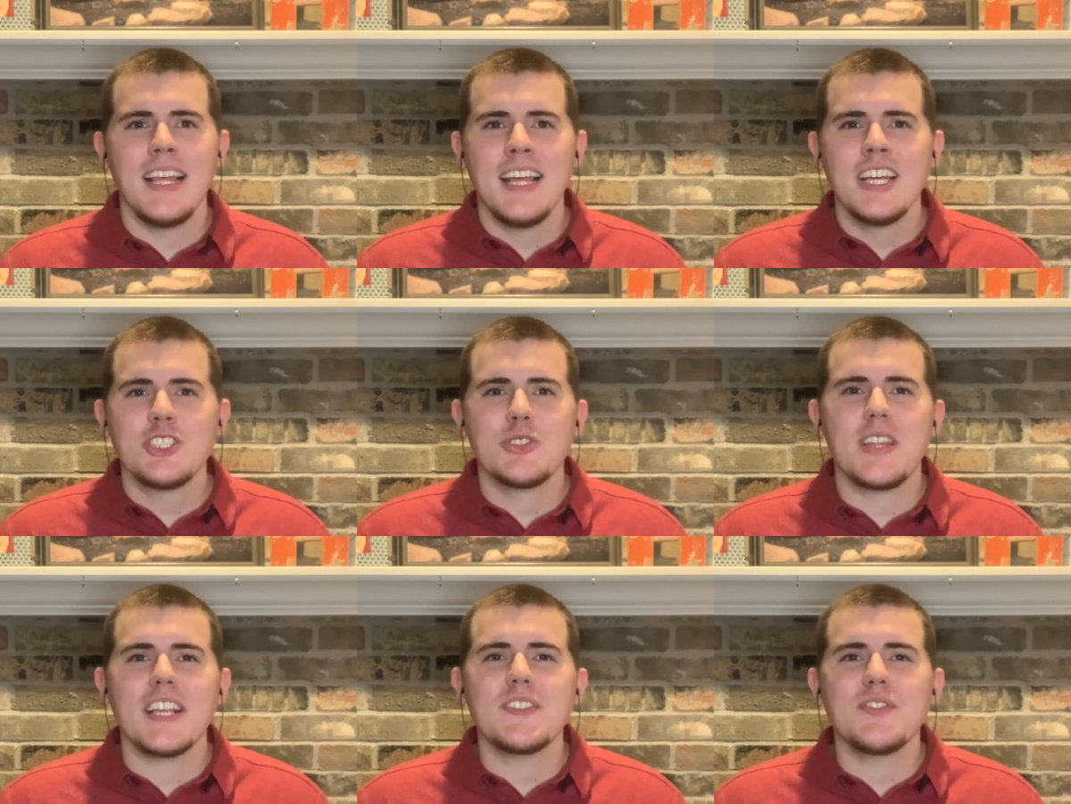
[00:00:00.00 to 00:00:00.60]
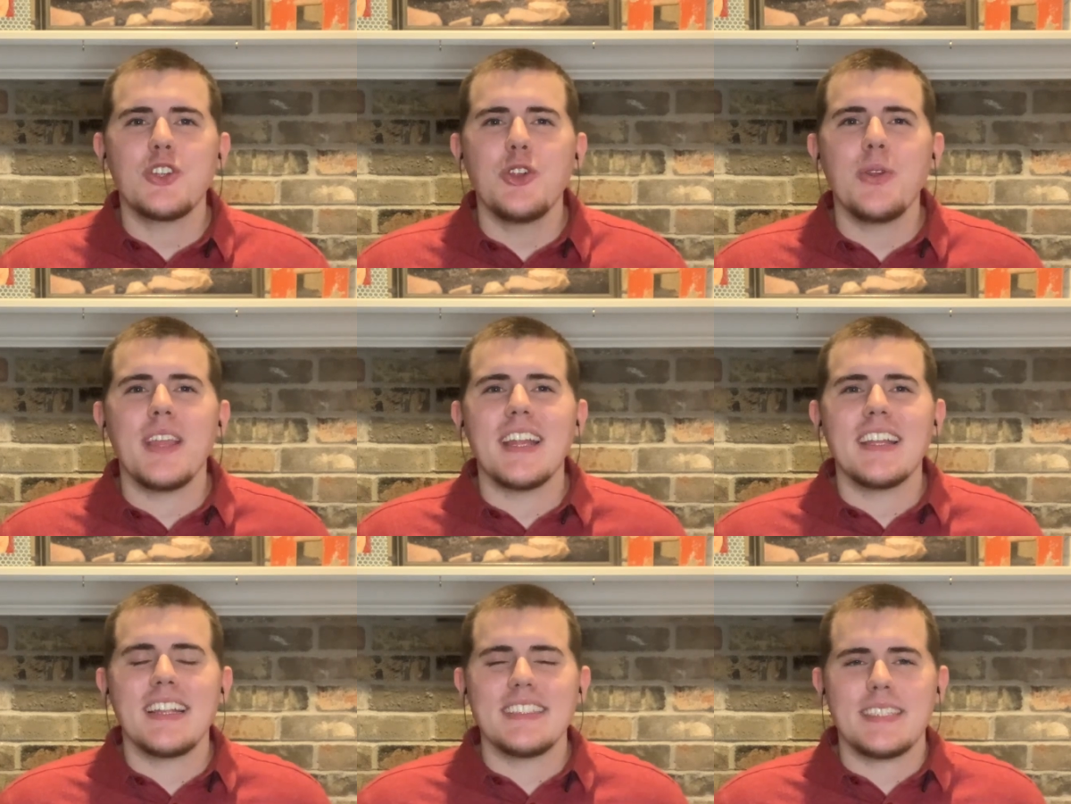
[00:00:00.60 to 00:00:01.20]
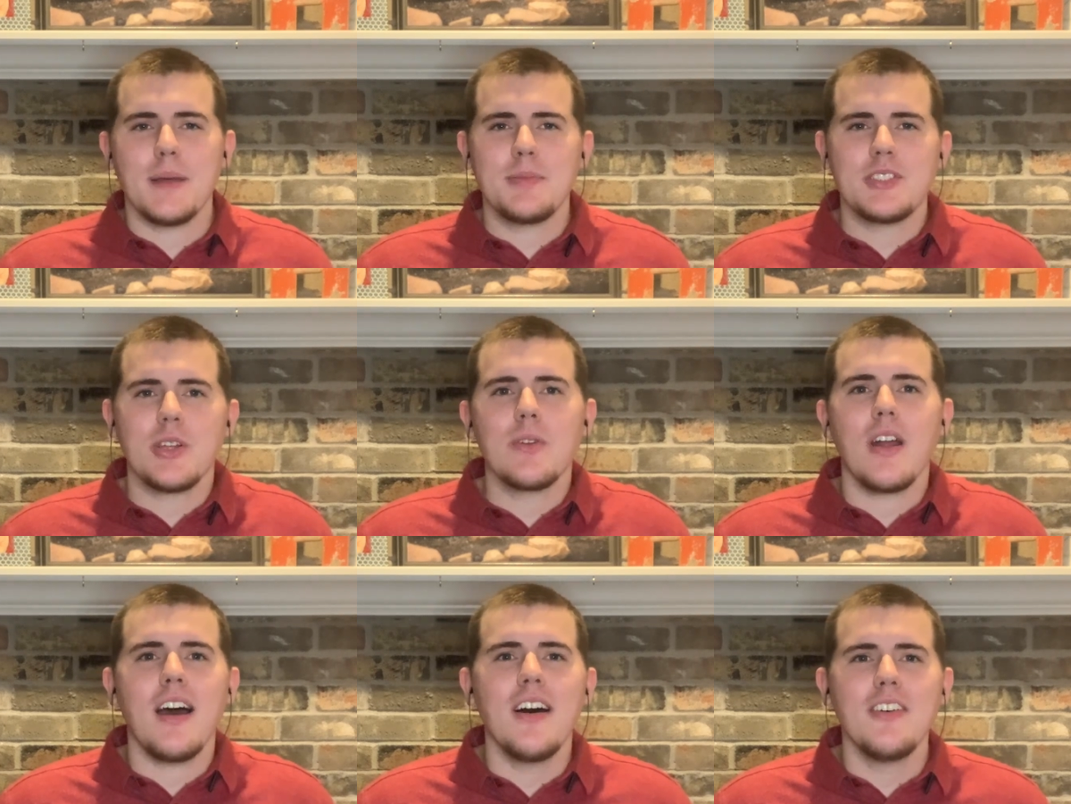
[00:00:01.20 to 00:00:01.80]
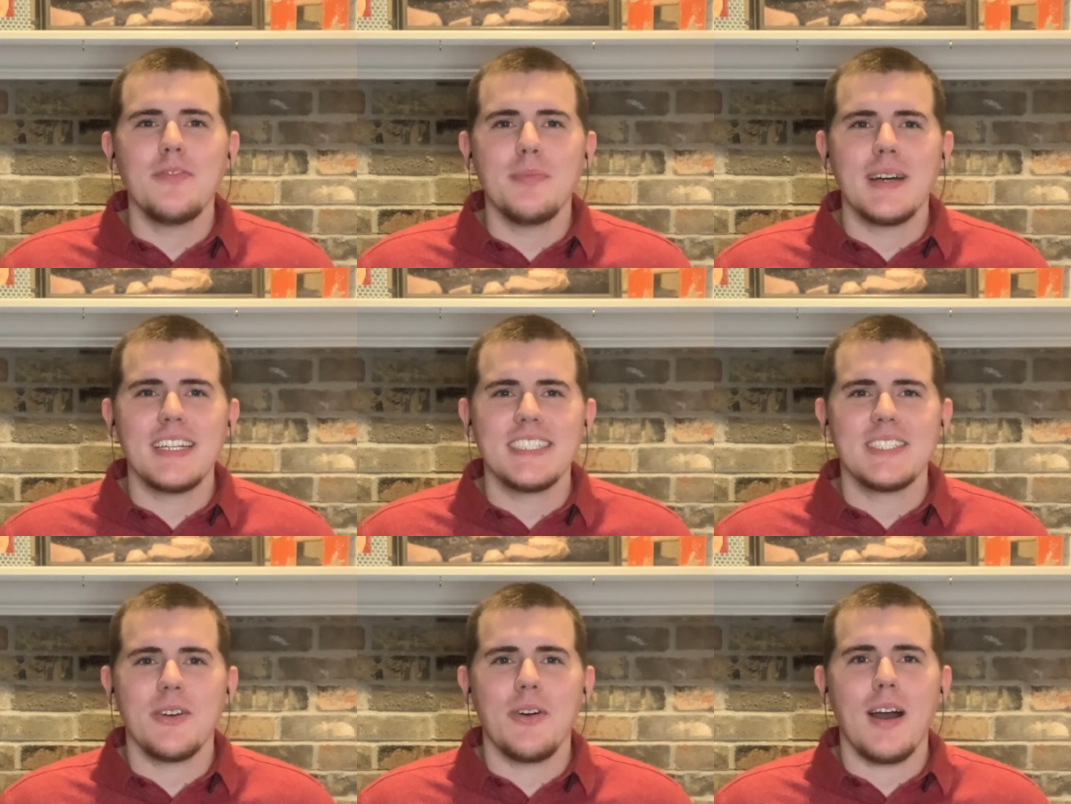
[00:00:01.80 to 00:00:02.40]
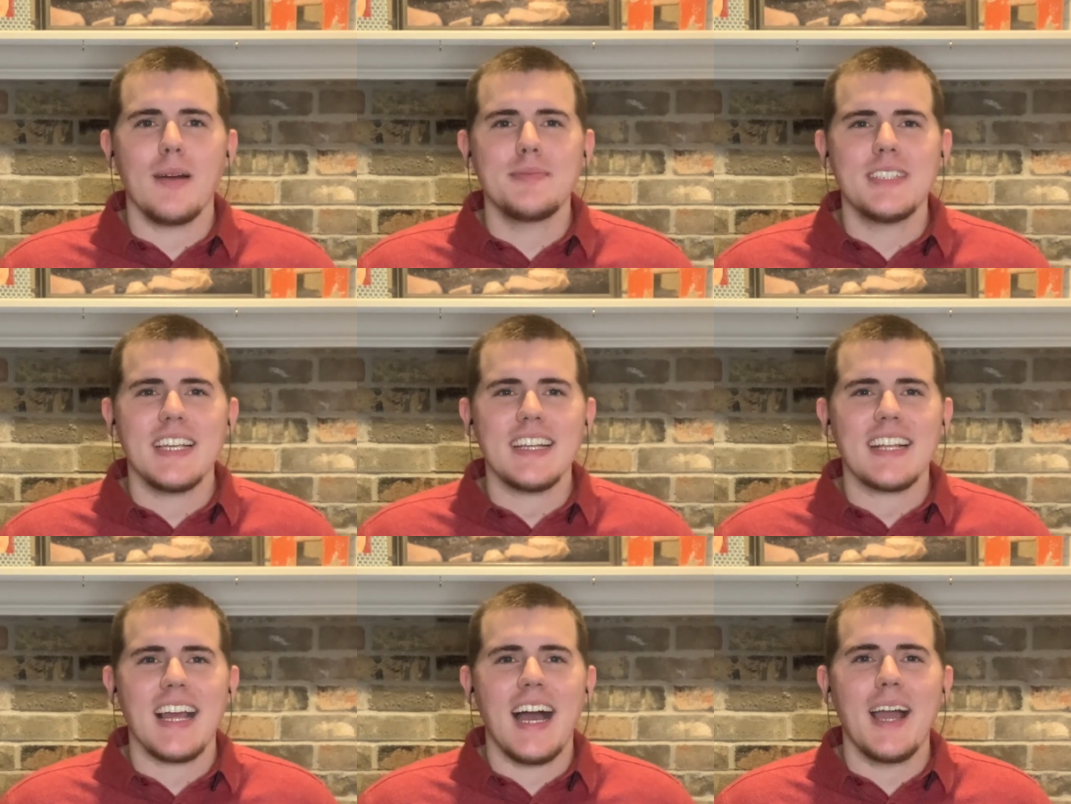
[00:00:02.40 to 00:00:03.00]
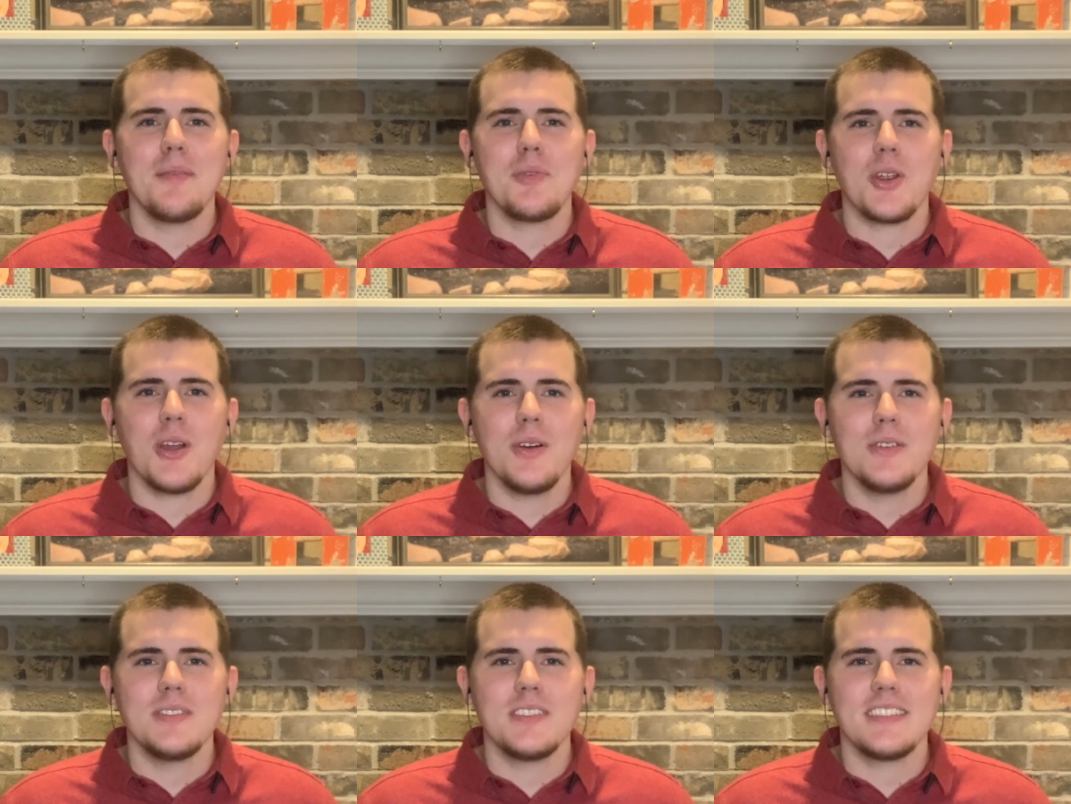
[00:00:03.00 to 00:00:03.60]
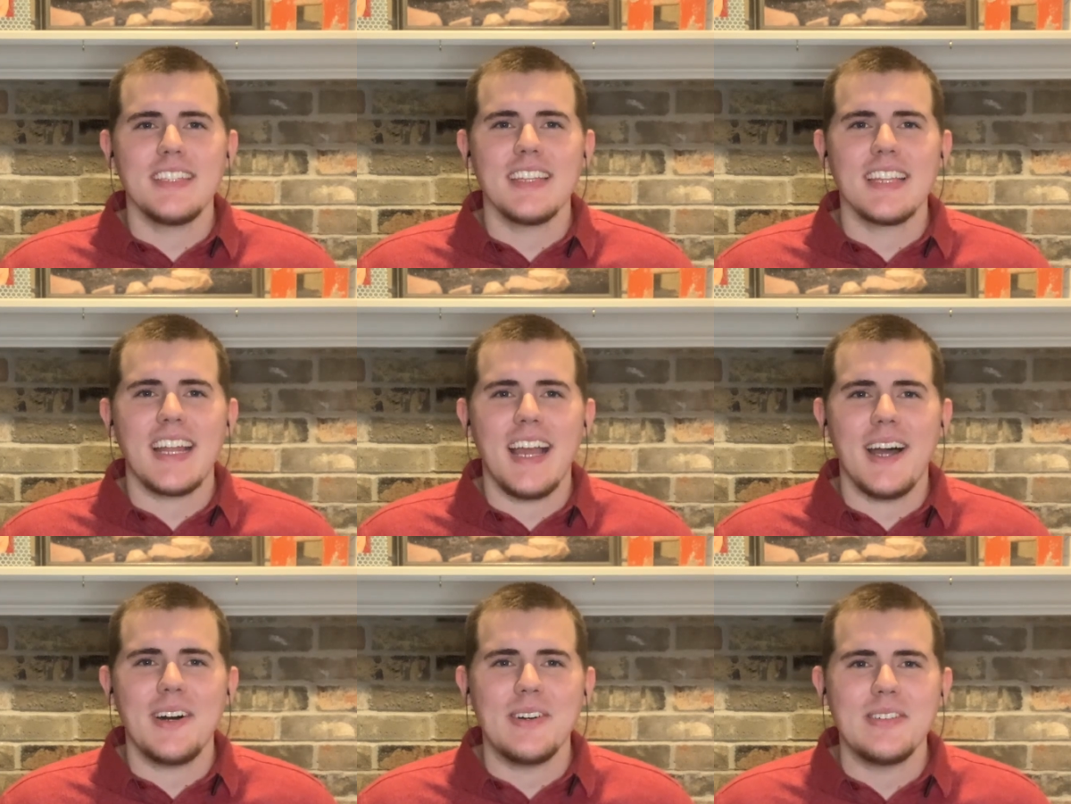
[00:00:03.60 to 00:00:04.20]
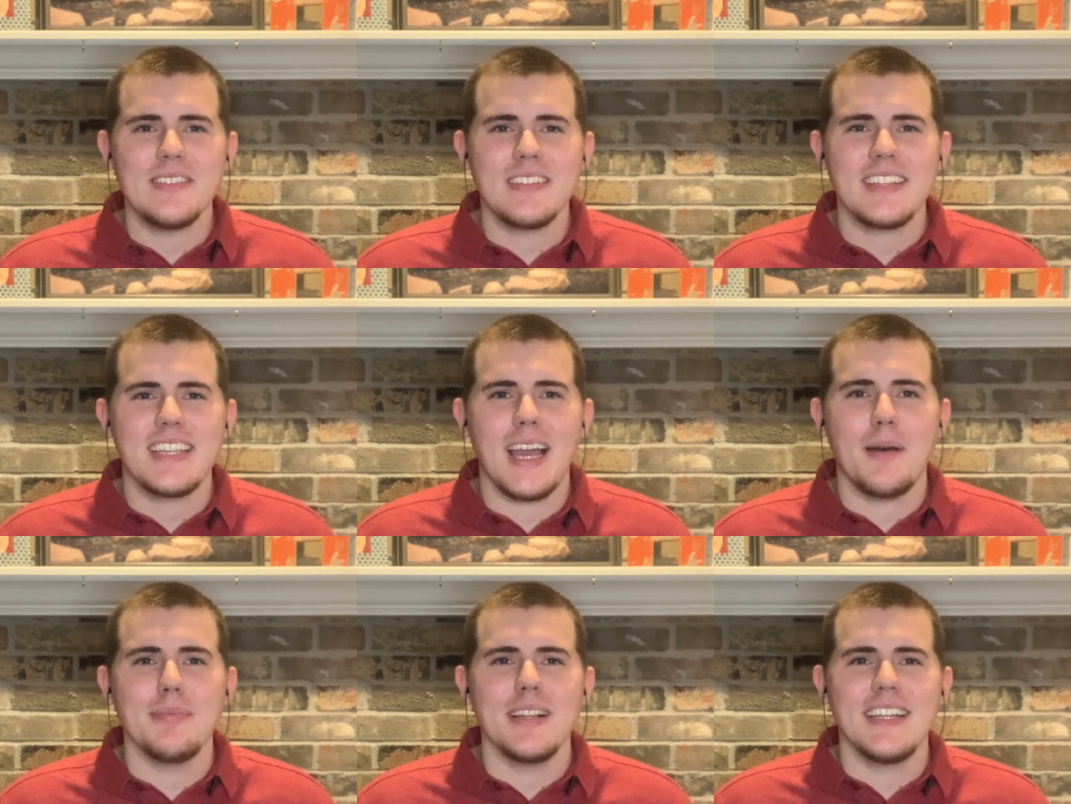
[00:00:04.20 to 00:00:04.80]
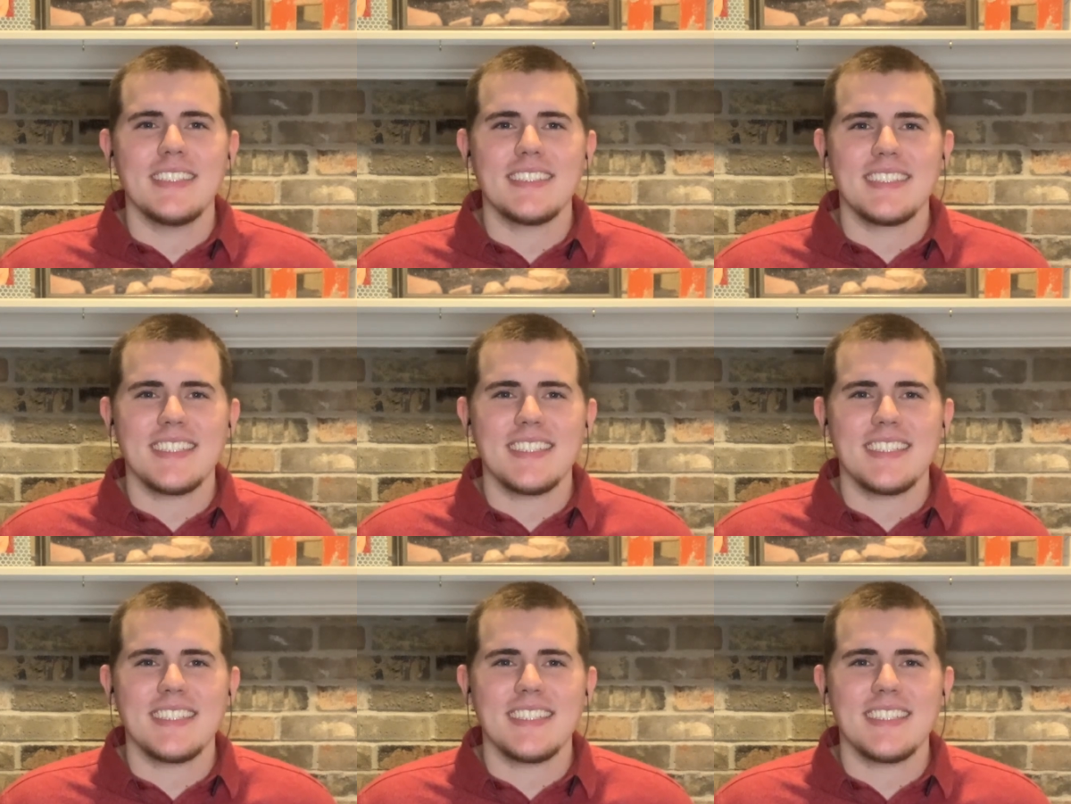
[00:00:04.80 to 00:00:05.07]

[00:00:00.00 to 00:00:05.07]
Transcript: So thanks for tuning into this episode of Money's No Object. I'm your host, Dylan Howell. God bless.